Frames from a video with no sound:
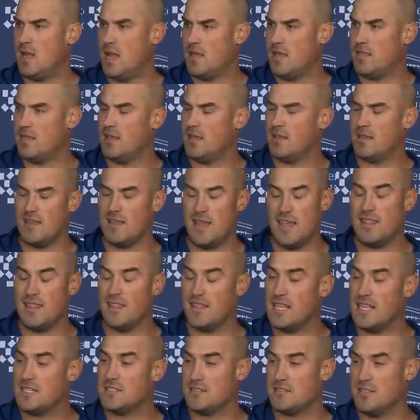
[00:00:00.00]
I think
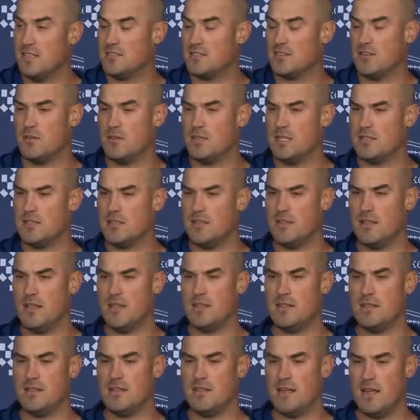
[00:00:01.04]
that's
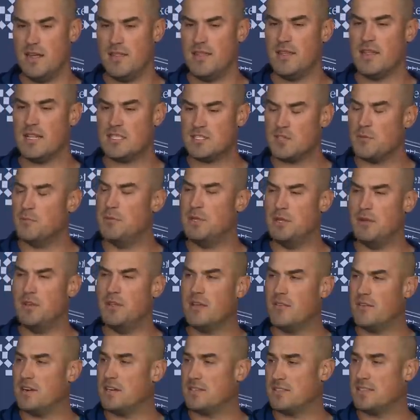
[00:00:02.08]
the beauty
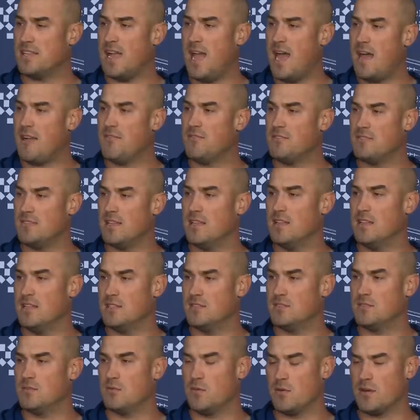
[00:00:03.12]
of our staff, is that
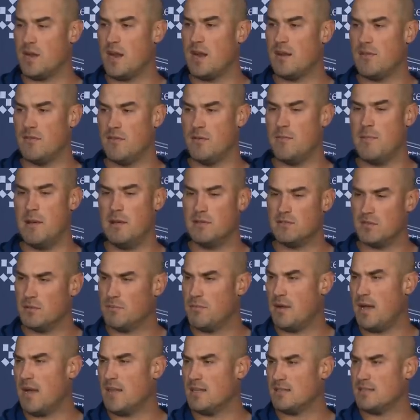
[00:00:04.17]
we're kind of a melting
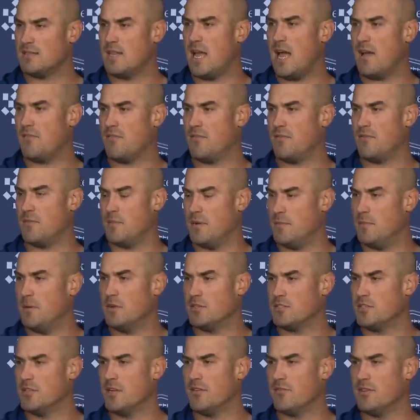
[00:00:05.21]
pot staff from a
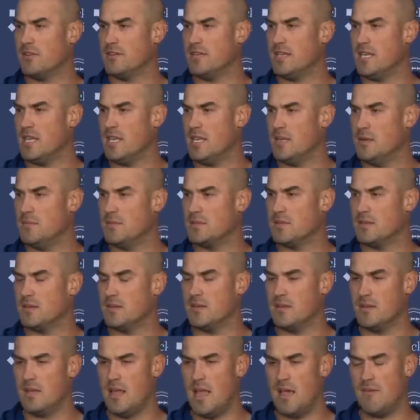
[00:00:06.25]
bunch of different teams
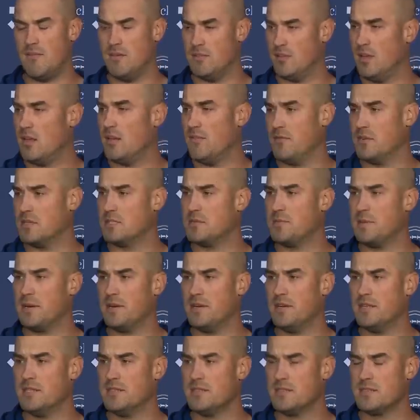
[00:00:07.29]
and have a ton of
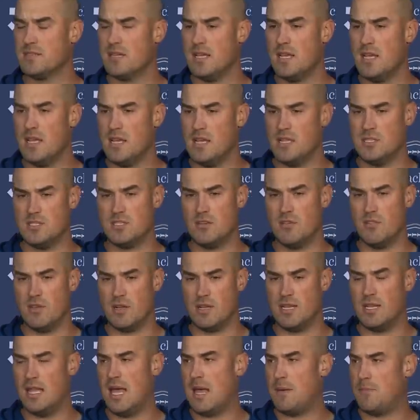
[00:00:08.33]
experience. And so the
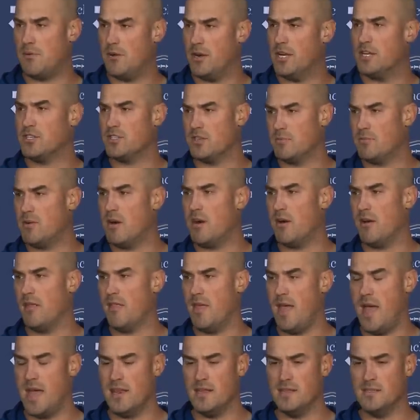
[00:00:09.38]
collaboration part of
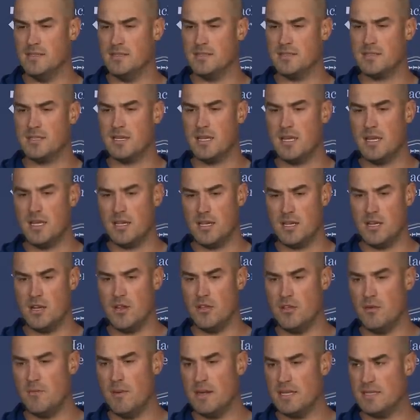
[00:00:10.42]
that is, you know,
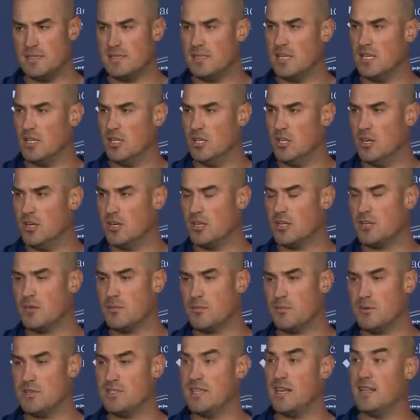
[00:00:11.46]
you might see a look,
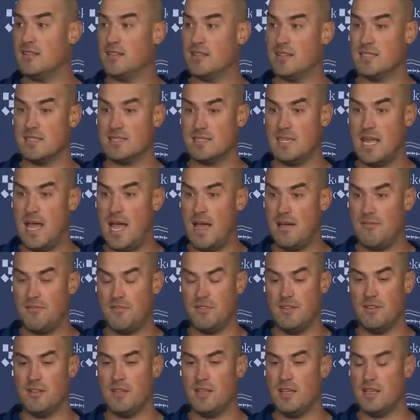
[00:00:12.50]
present it to the staff,
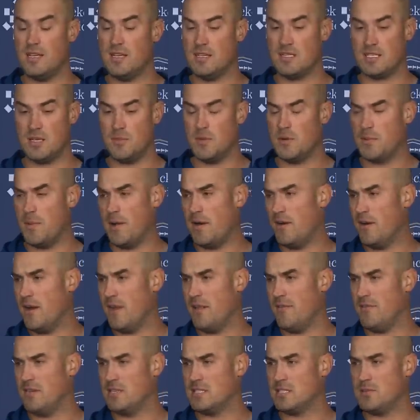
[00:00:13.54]
and someone might already
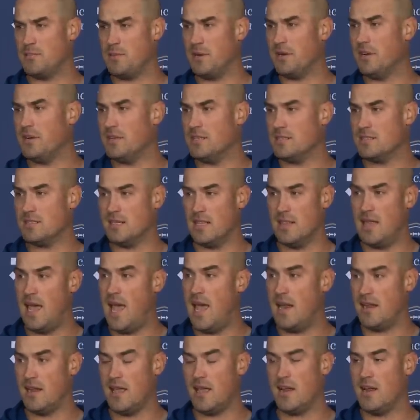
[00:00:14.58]
have experience in
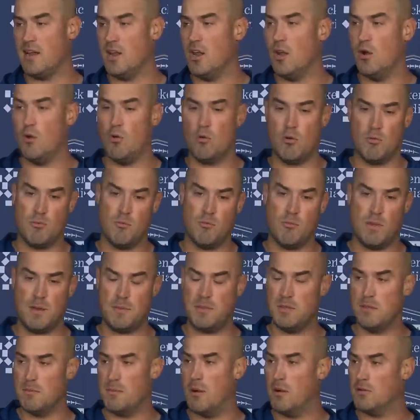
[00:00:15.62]
that and kind of know where
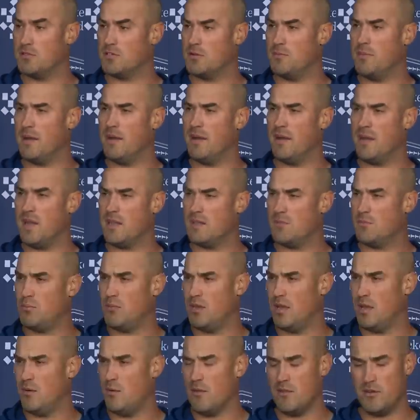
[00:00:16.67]
maybe the bones are buried on the
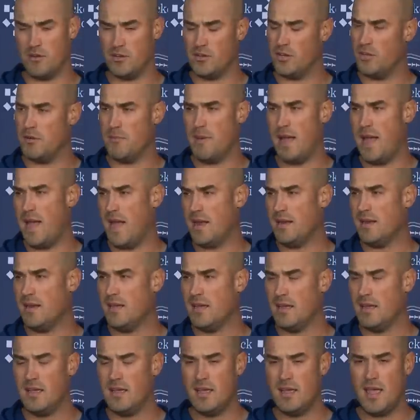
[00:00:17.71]
play, whether good or bad.
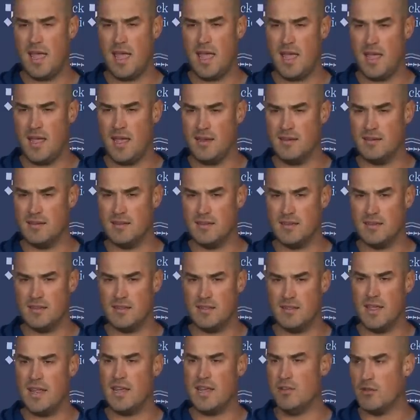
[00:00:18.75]
And
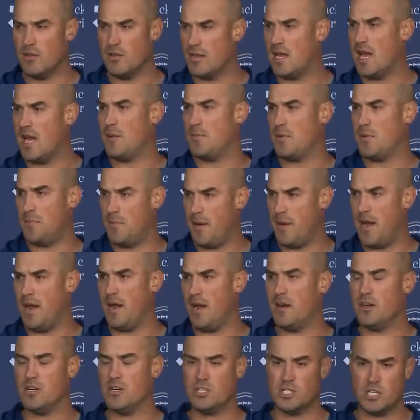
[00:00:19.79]
then you can kind of
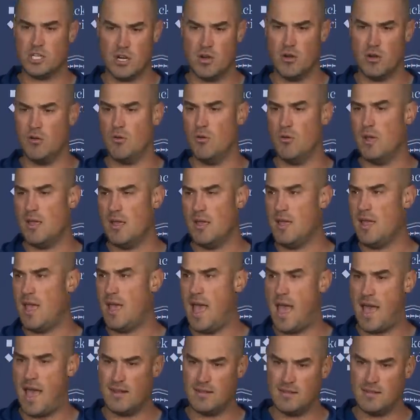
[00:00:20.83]
prepare, show,
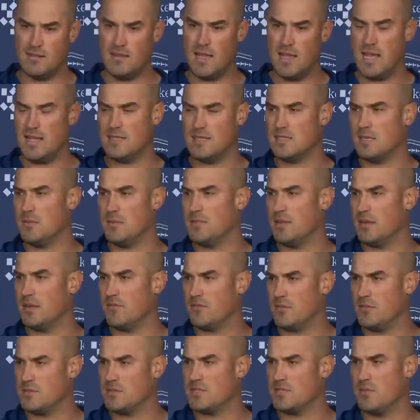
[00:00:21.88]
add something
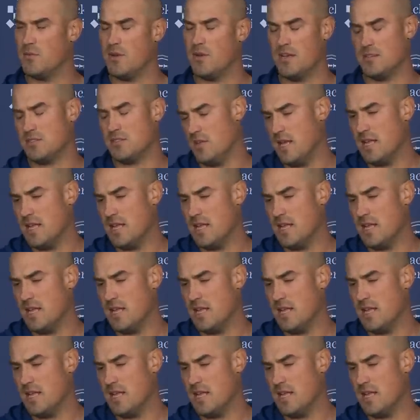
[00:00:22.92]
from someone else.